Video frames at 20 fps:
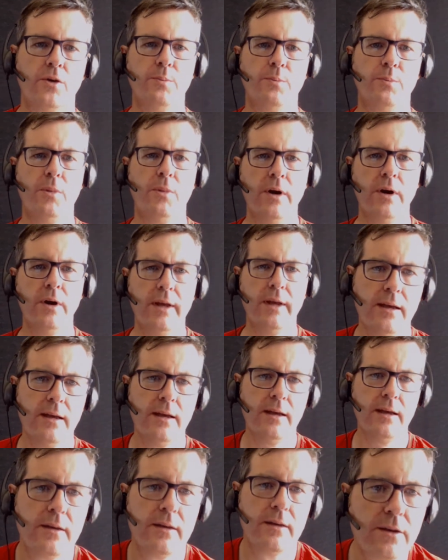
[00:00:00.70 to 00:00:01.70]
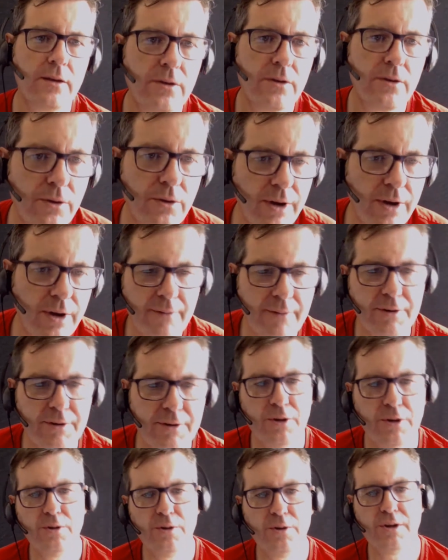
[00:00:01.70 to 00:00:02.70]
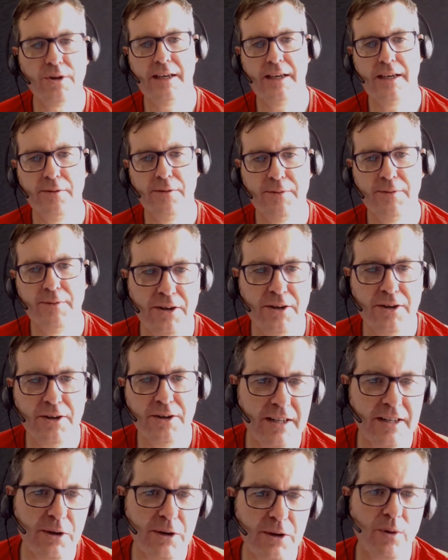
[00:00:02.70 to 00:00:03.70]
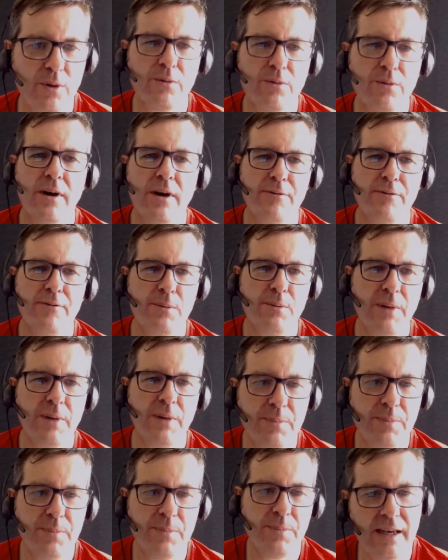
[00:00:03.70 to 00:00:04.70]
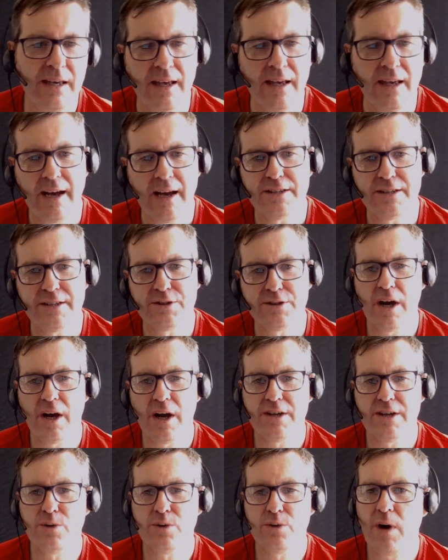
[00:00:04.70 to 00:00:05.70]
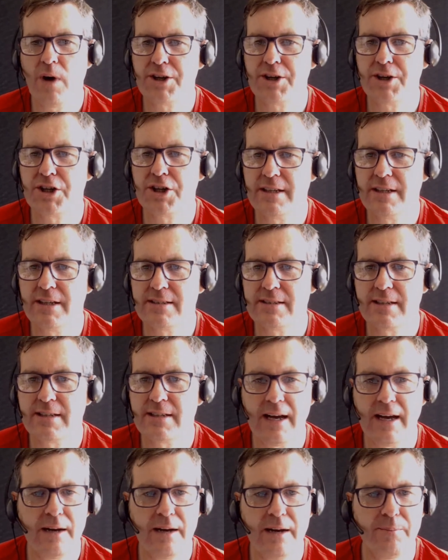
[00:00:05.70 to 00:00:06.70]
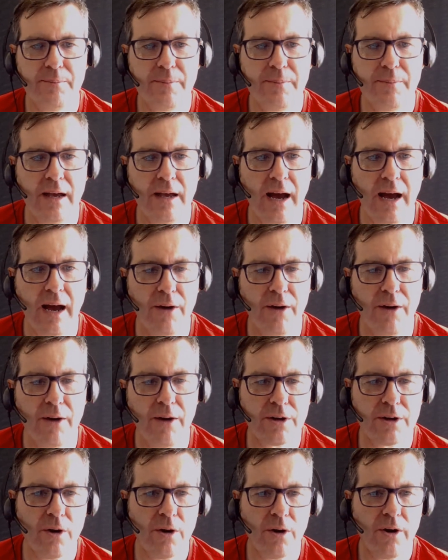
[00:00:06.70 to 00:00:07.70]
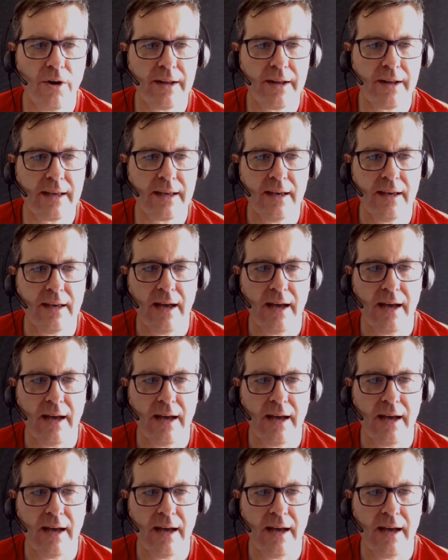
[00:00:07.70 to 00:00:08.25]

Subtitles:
Good morning, good afternoon, good evening, good night, wherever you might be as you watch this recording.